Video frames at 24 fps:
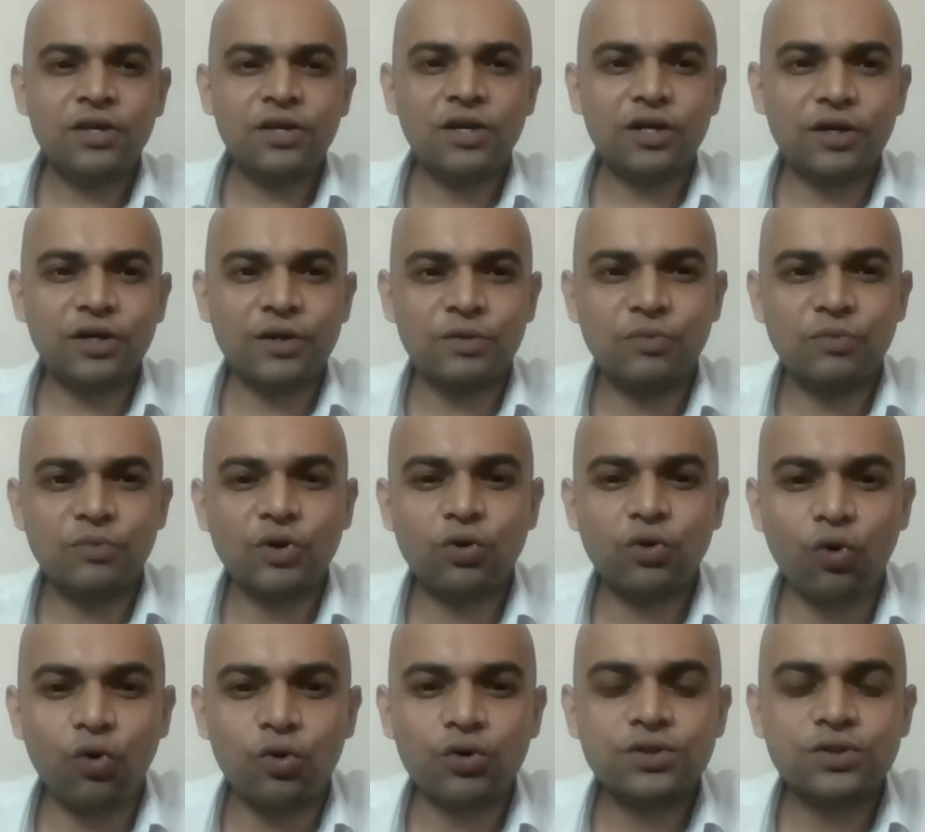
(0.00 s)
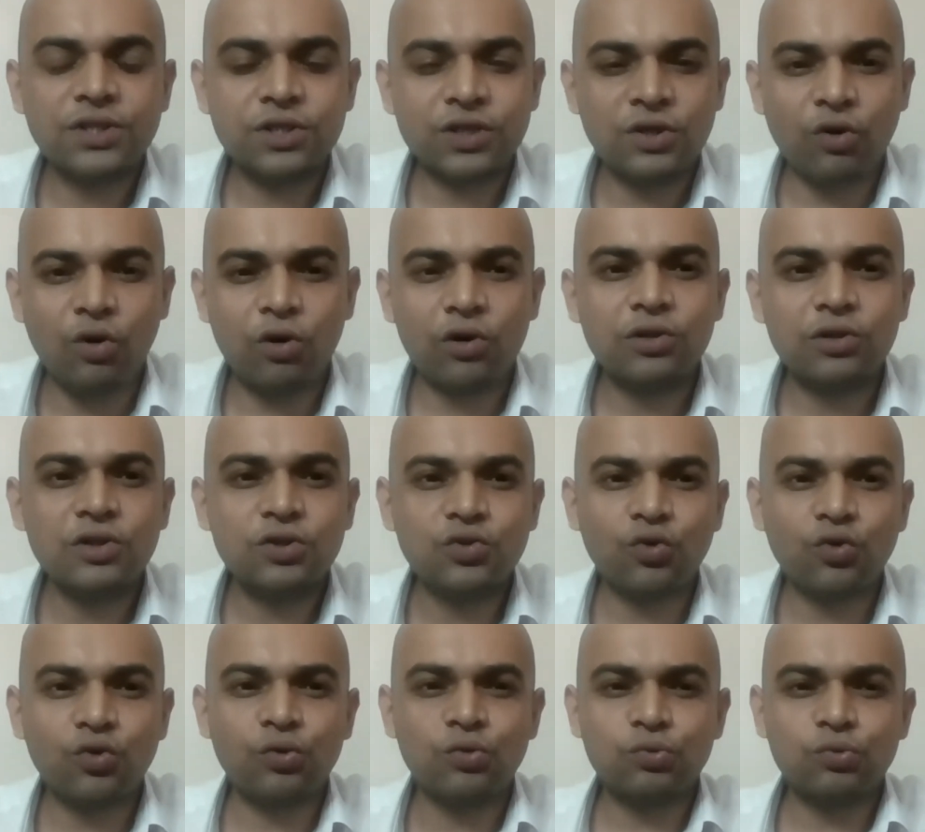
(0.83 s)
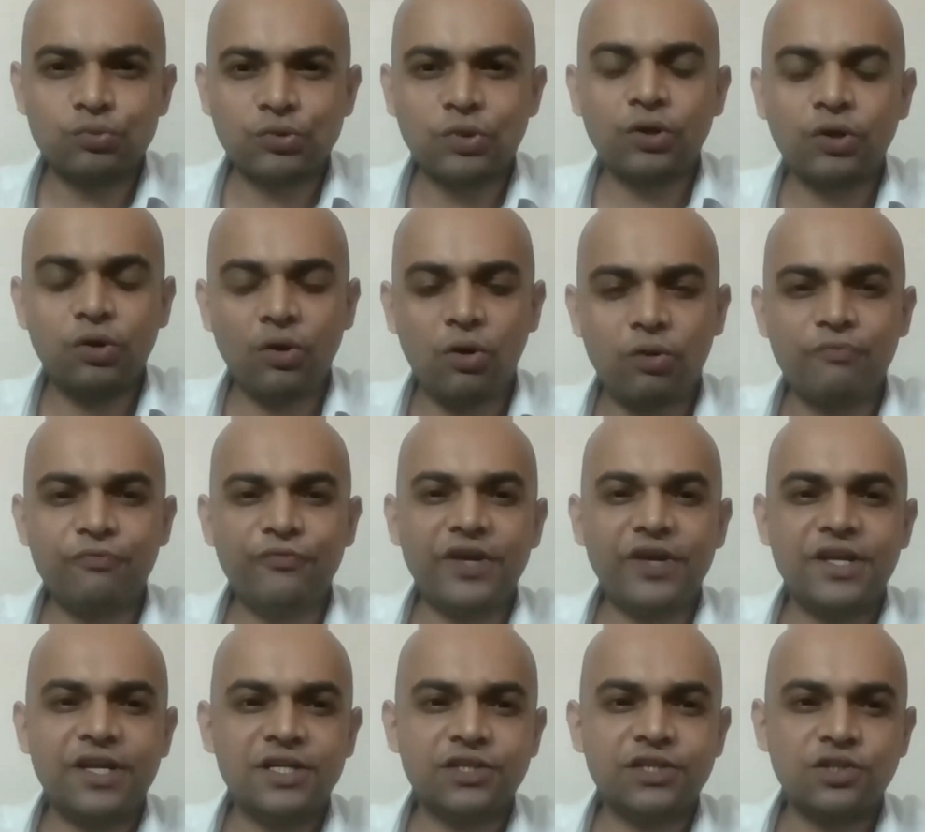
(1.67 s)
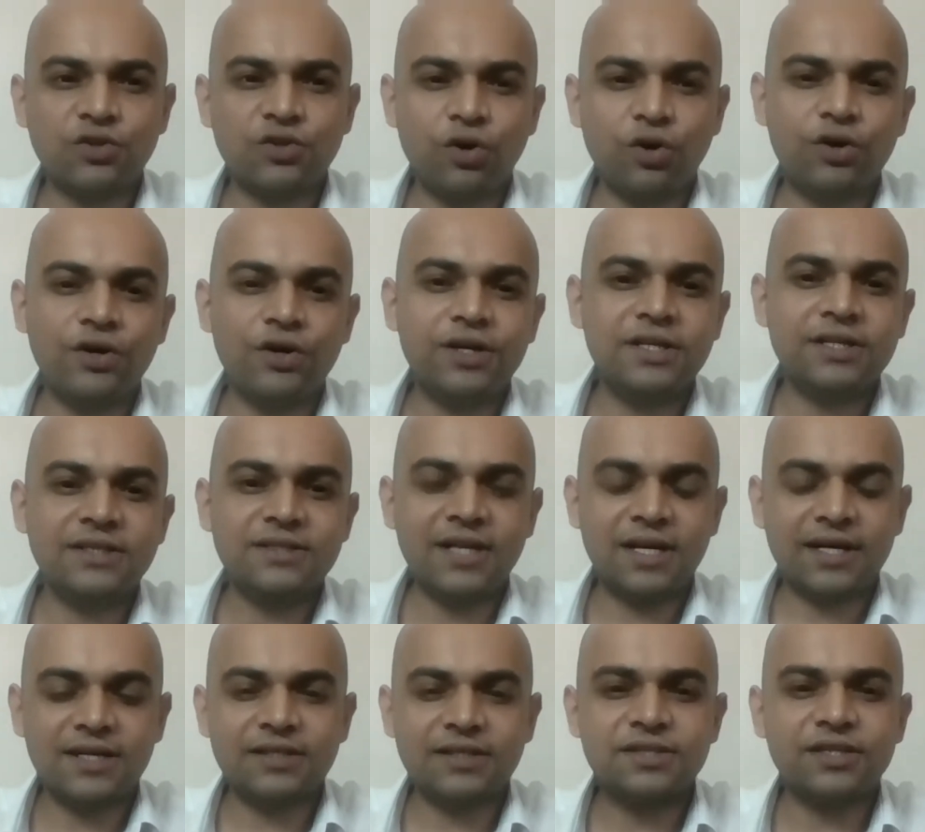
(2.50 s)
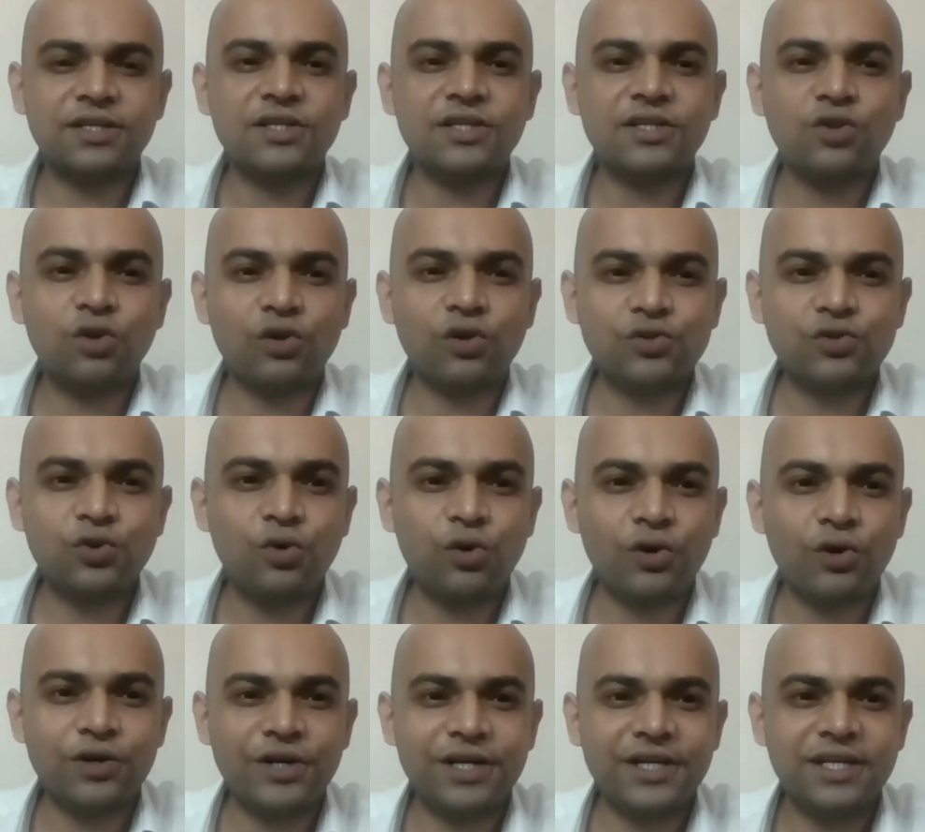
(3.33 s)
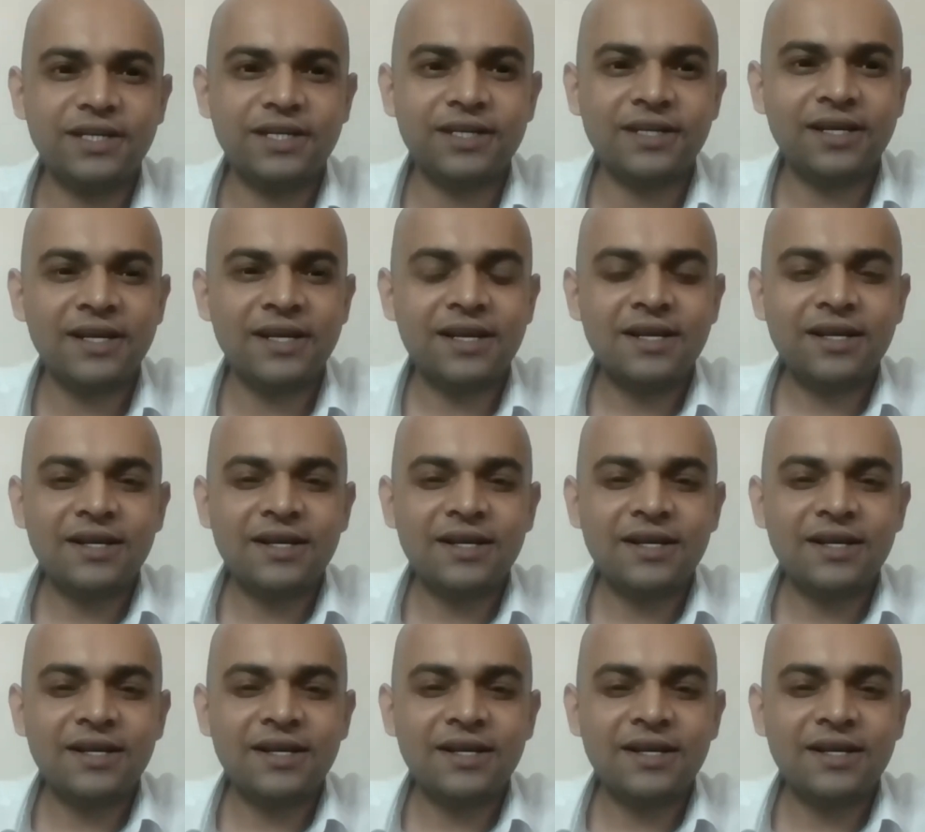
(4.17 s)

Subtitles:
the courts and all the, so you know, various authorities that sir has also already